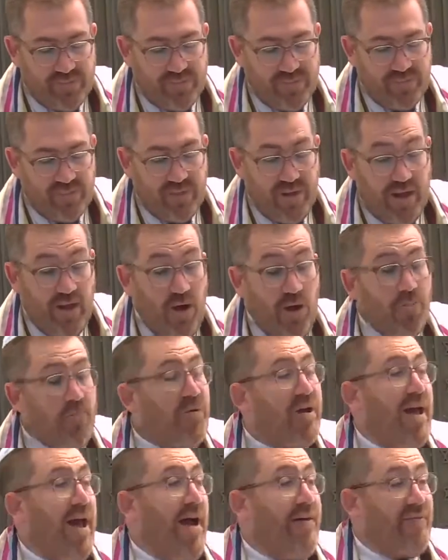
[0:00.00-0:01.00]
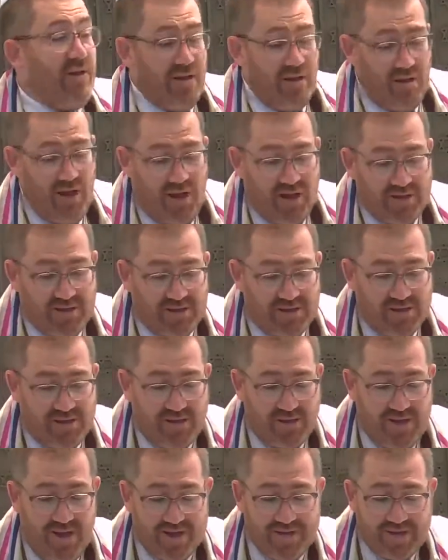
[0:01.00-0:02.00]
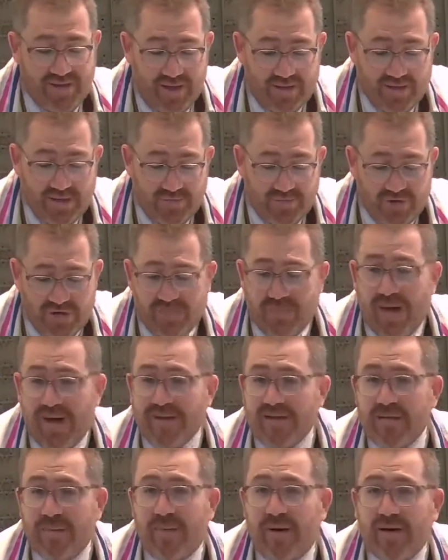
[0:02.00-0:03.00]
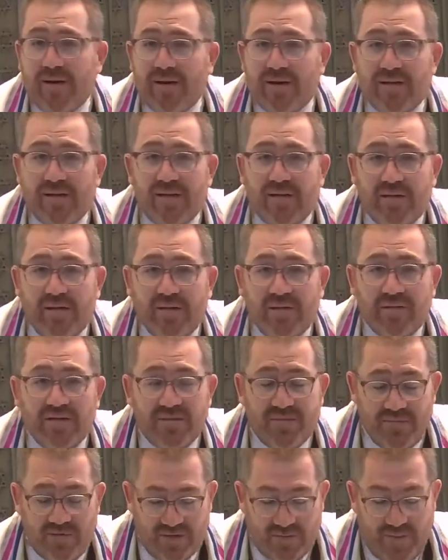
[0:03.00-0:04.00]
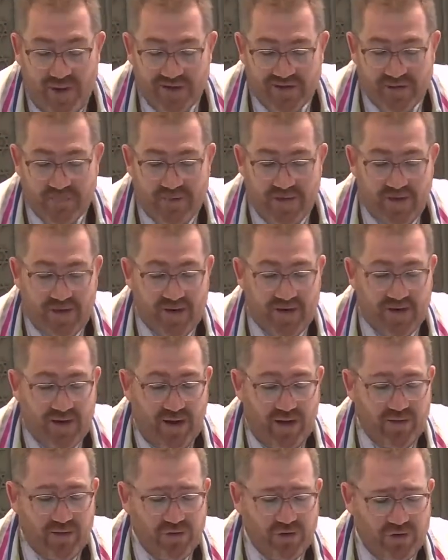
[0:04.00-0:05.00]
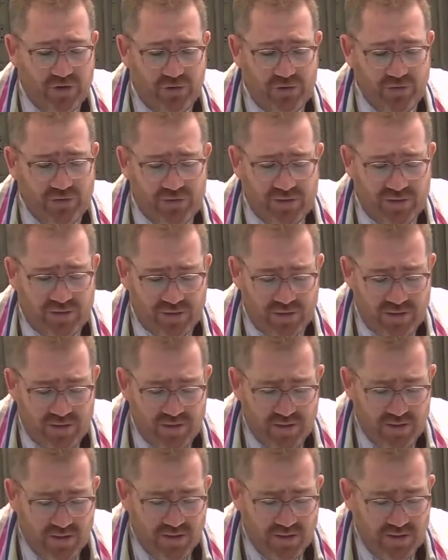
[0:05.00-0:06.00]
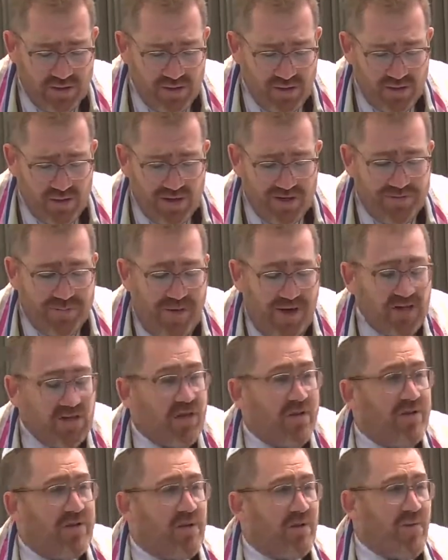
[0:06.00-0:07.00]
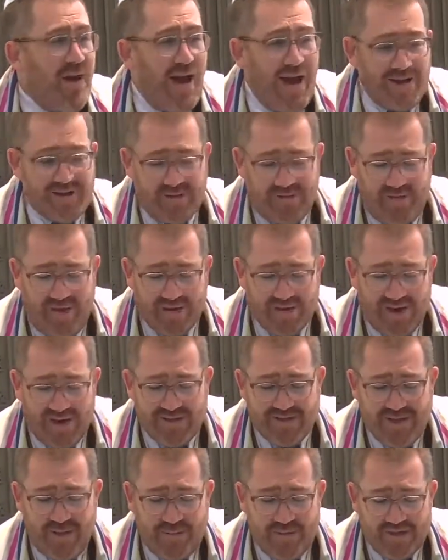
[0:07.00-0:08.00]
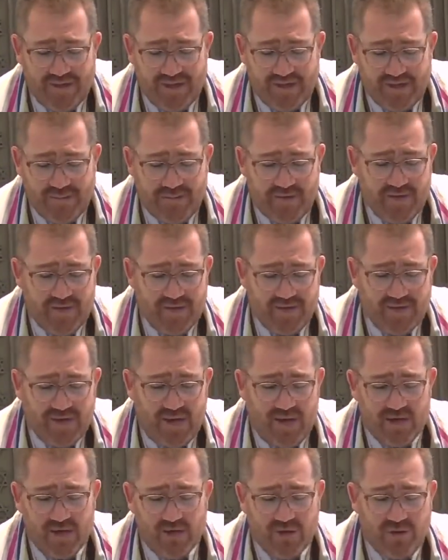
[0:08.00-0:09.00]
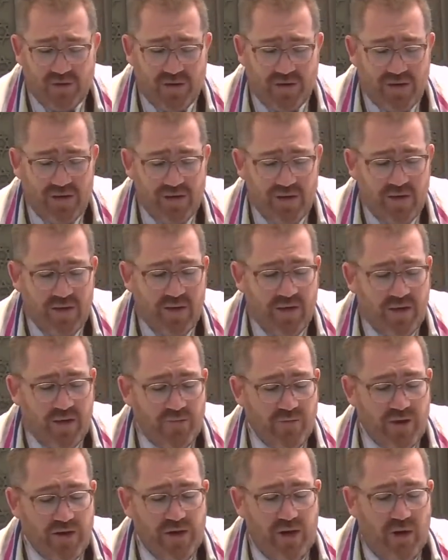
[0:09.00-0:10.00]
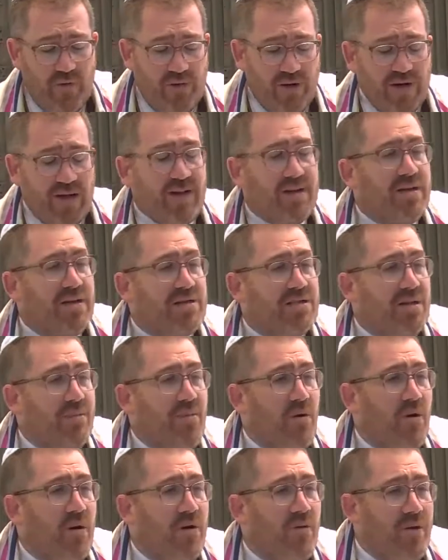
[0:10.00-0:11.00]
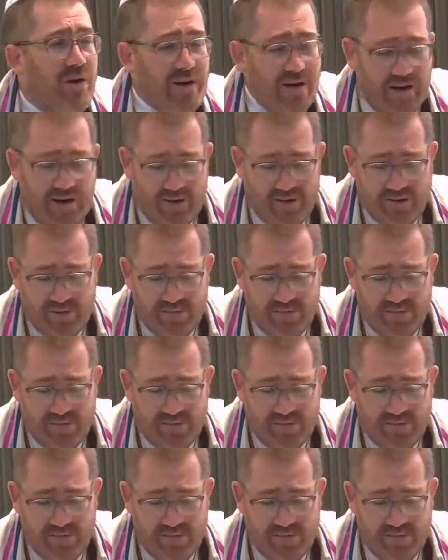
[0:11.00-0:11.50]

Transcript: I hope we haven't lost that sense of responsibility to other Jews. Especially with the rise of anti-Semitism in this country, we know we need to support one another.